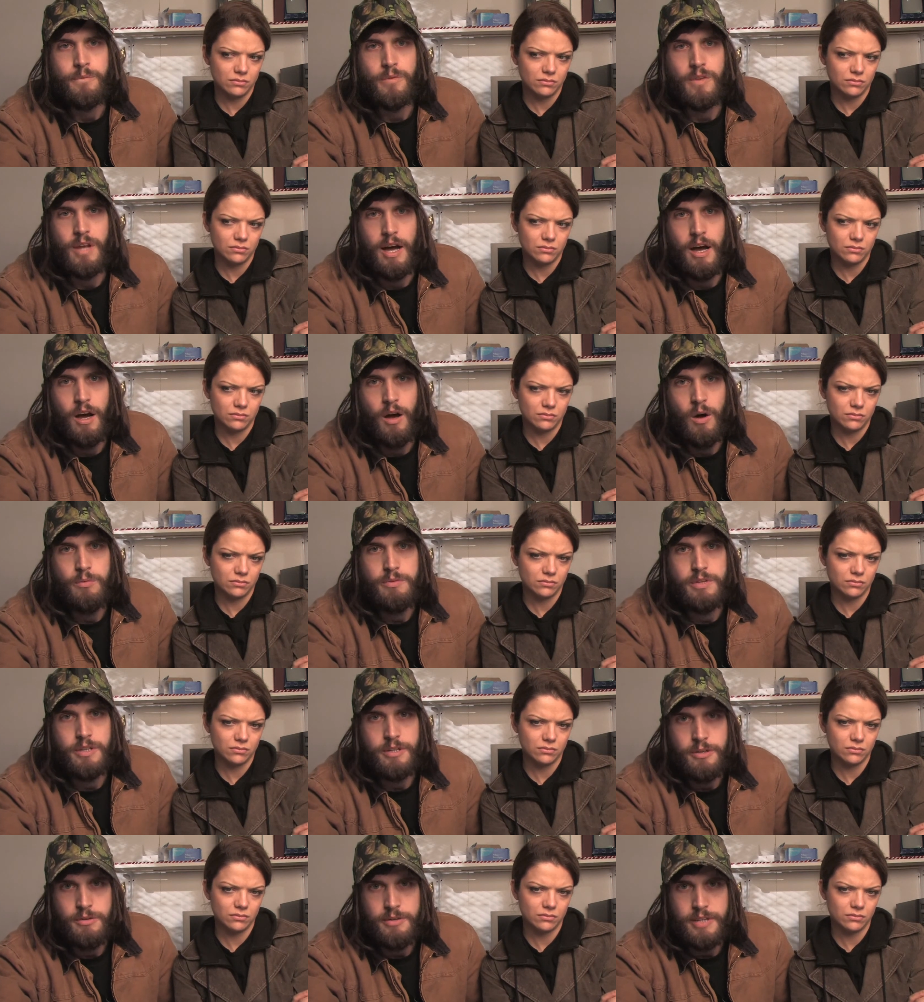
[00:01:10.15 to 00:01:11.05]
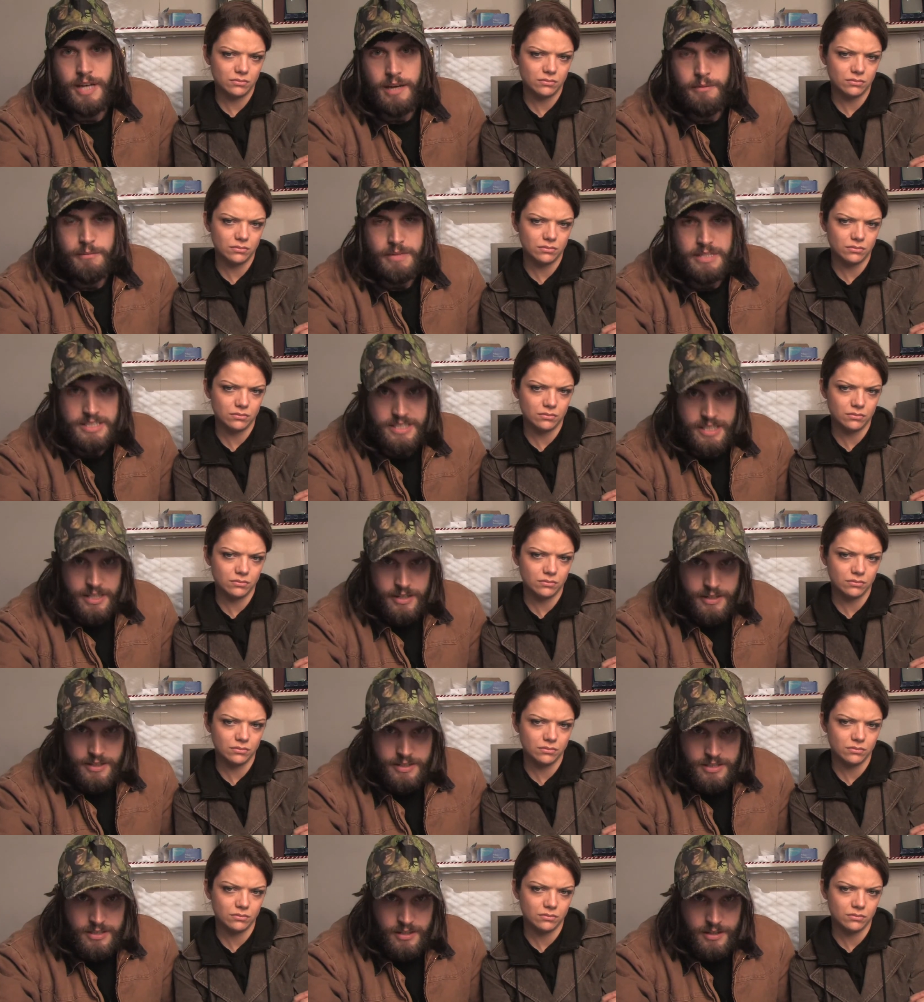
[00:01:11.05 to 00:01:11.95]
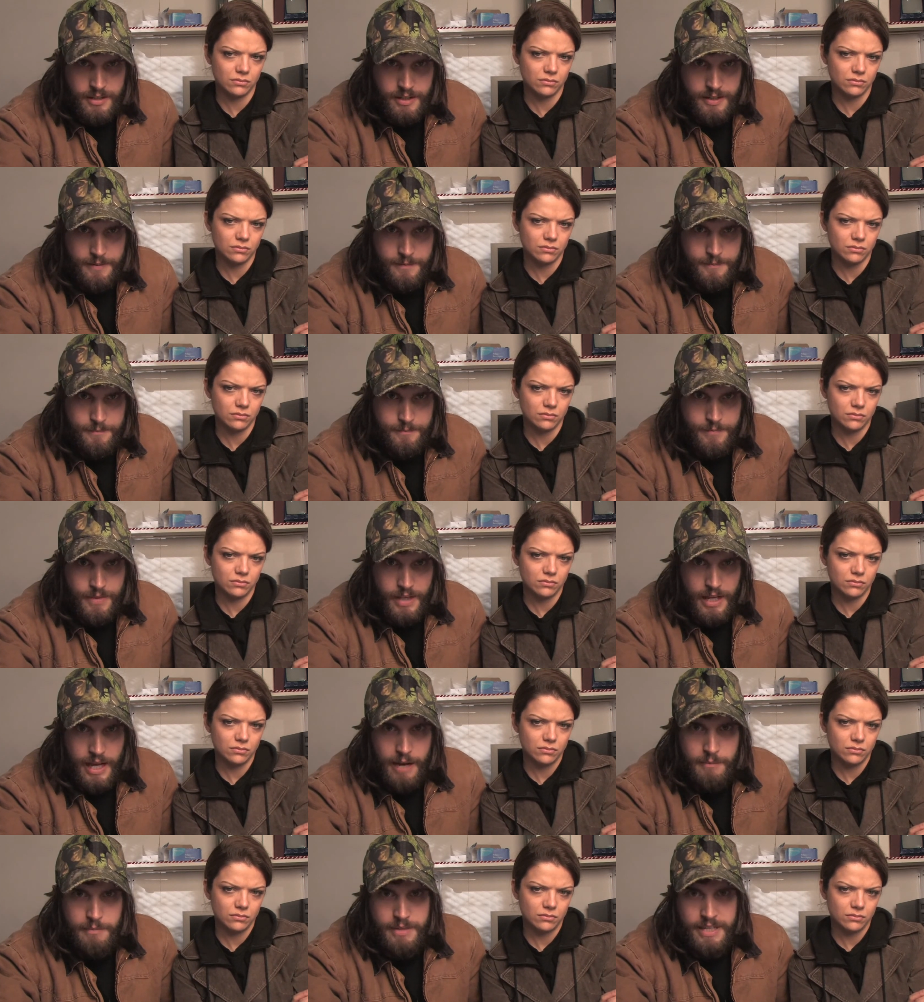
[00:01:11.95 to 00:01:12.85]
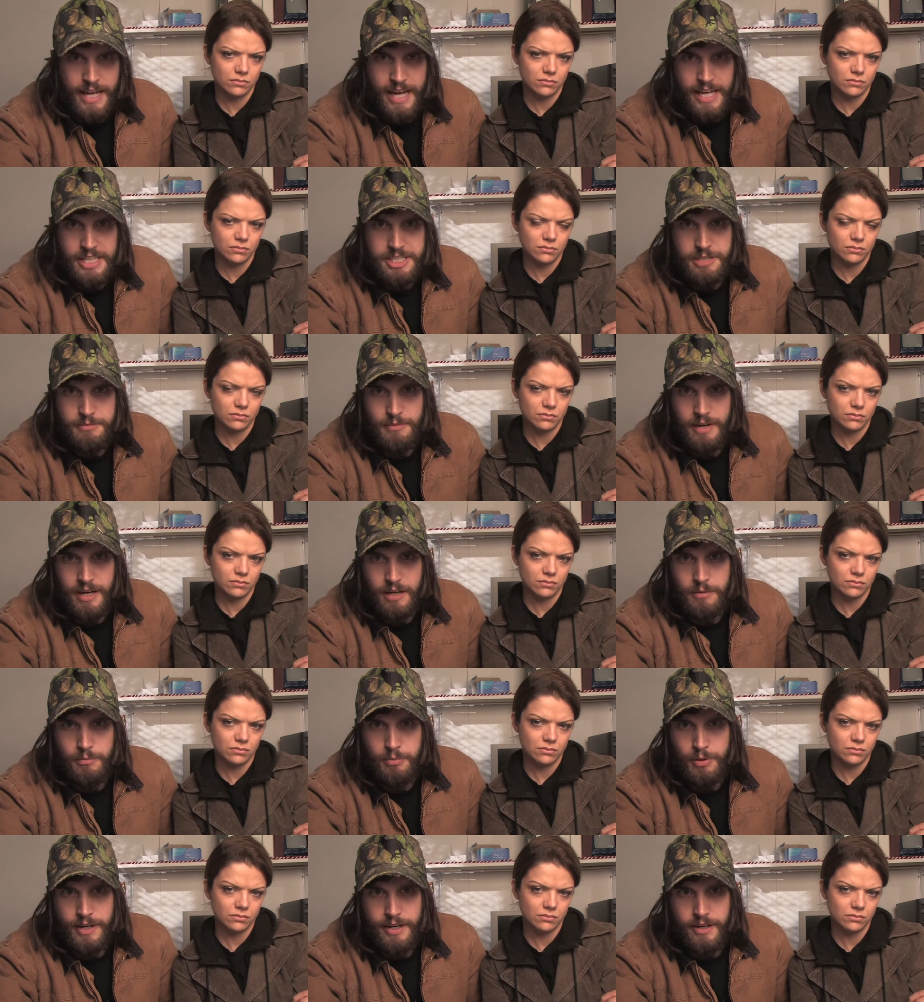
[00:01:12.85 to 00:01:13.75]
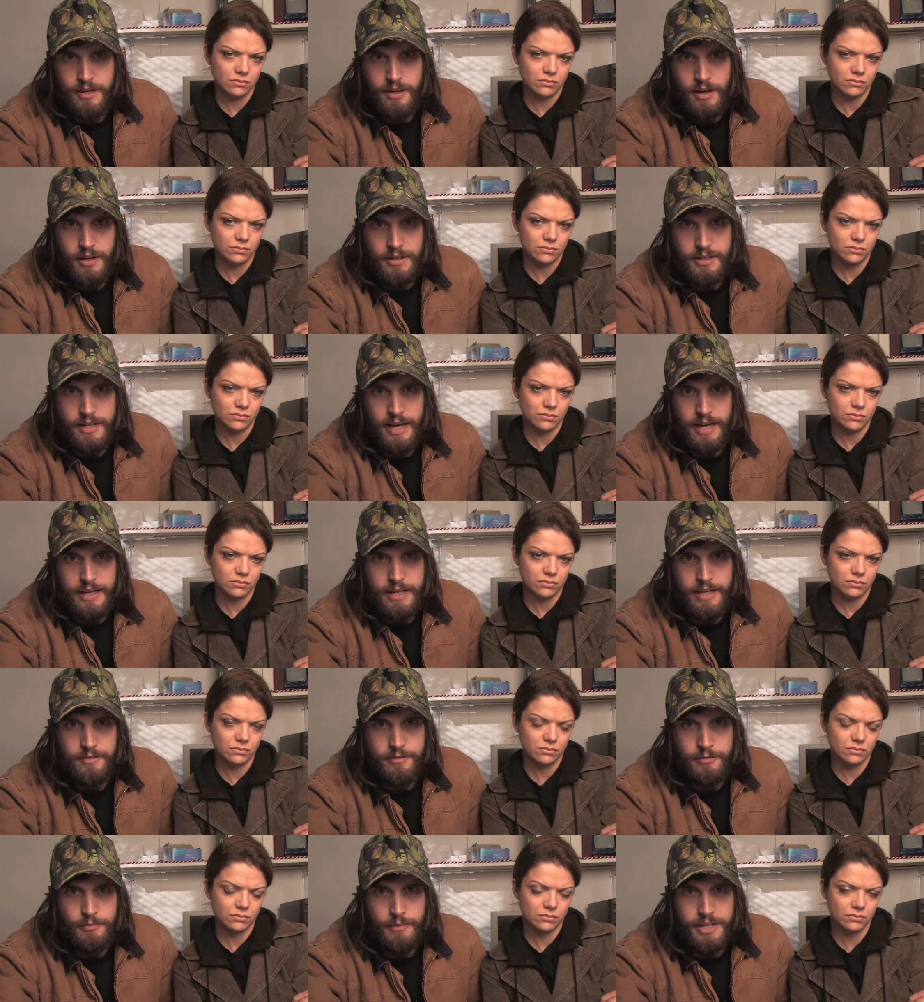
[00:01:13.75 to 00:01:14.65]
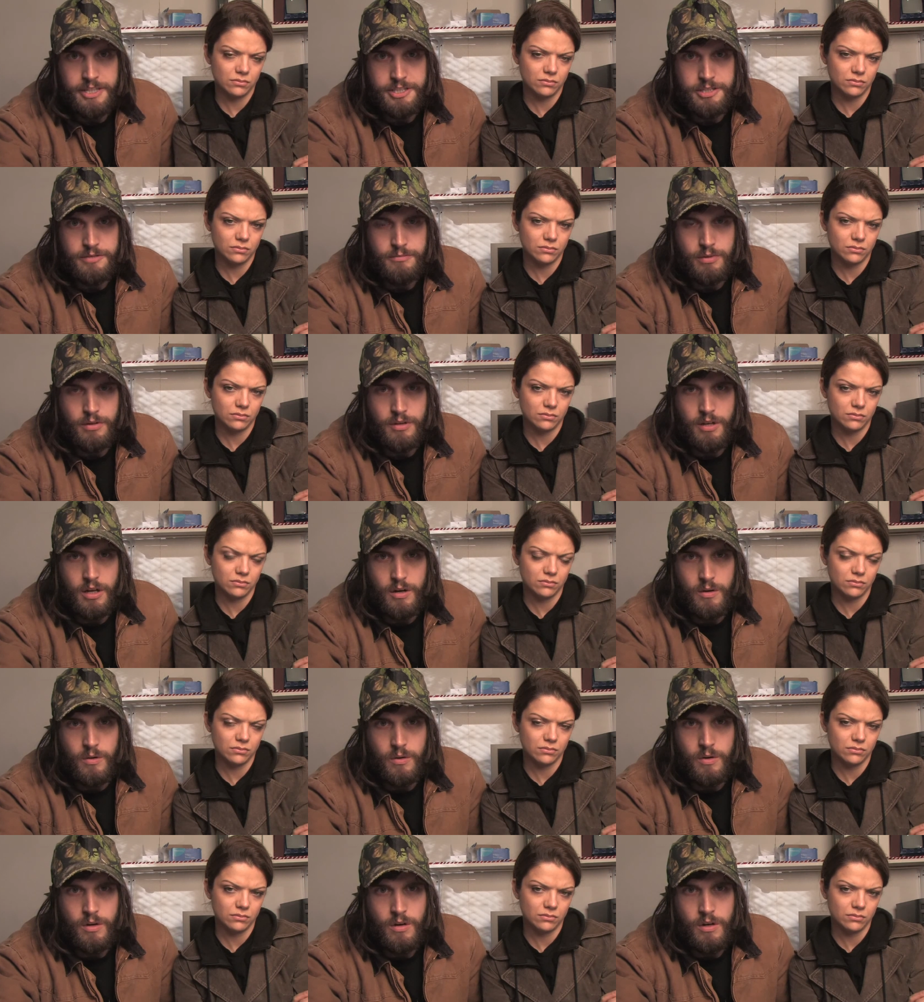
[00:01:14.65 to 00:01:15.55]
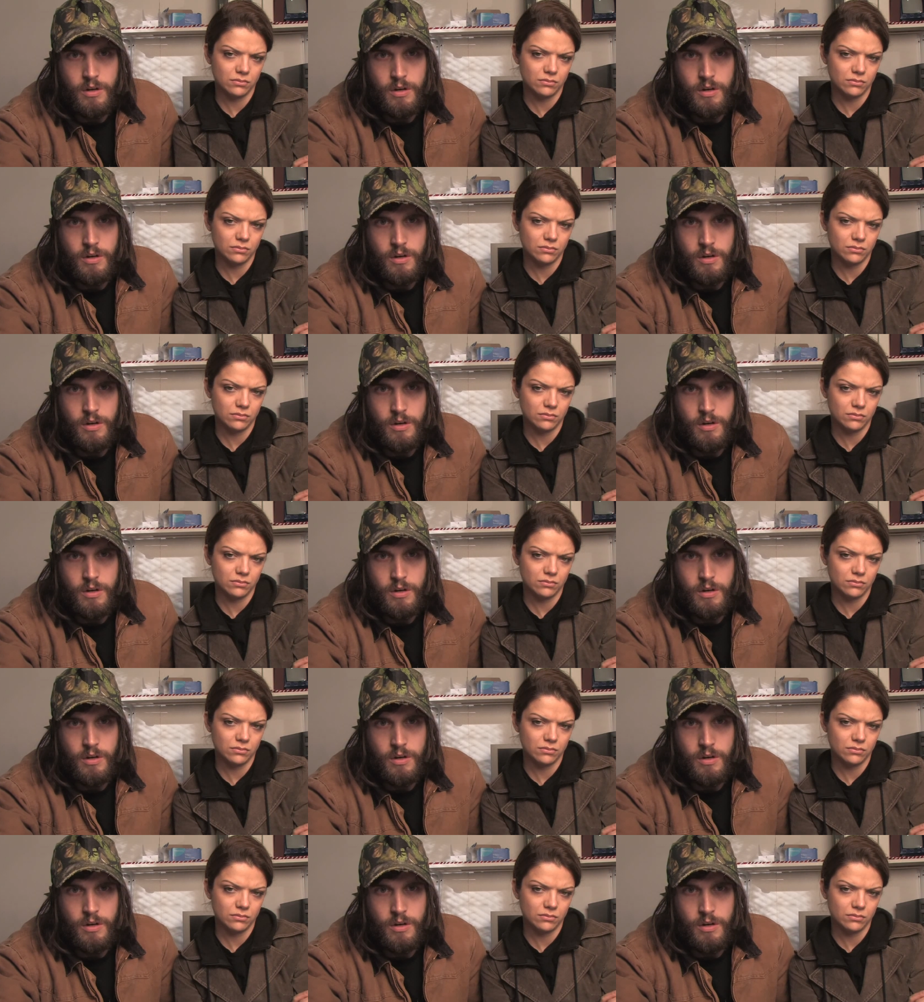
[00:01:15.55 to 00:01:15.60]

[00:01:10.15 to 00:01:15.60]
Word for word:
Speaker 1: I hope that you take me seriously. I am attaching my complete contact information below.